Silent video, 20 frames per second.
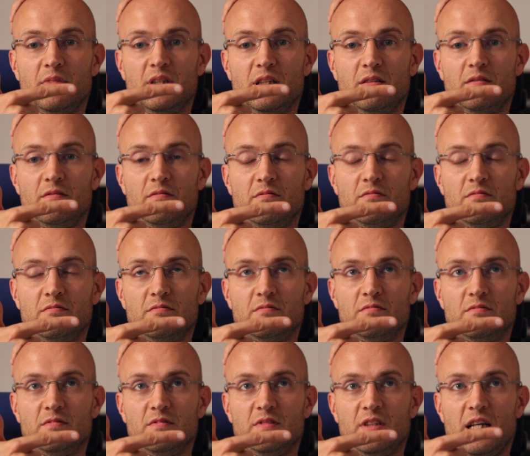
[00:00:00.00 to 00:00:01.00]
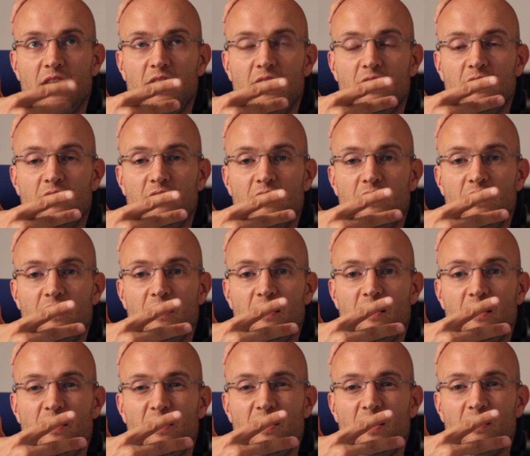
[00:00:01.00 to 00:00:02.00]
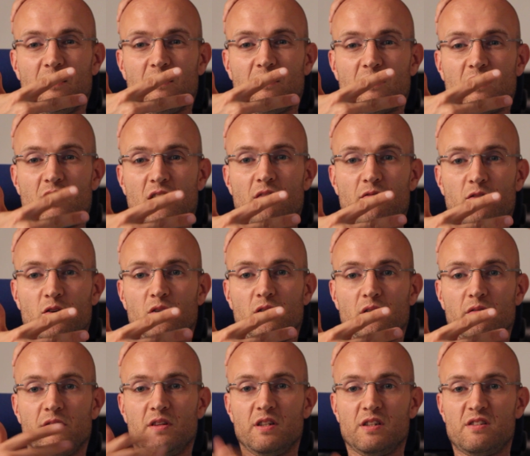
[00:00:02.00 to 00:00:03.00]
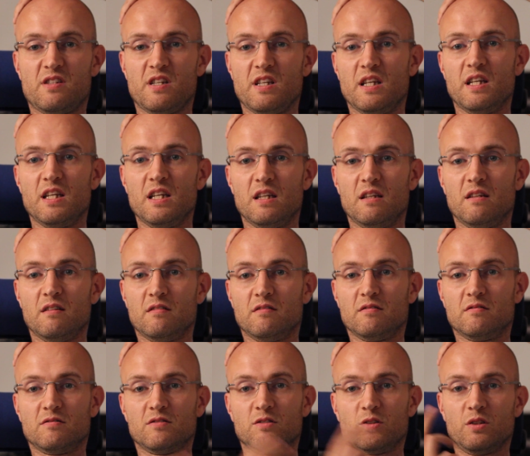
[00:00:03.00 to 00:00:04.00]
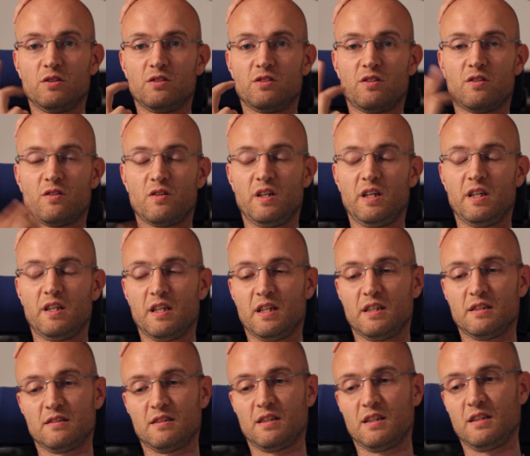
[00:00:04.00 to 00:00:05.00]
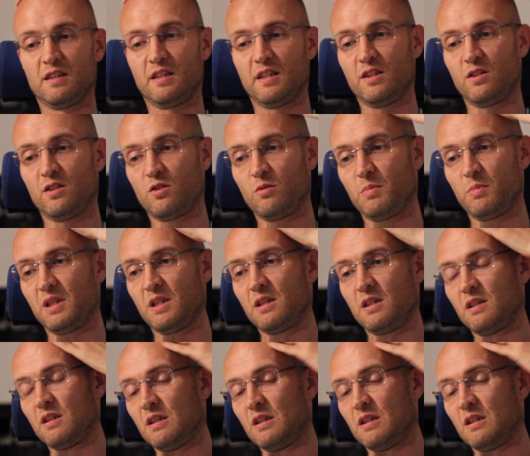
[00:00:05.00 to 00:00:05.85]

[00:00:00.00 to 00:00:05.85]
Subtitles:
and then the cover of the CD. So it's three things that need to be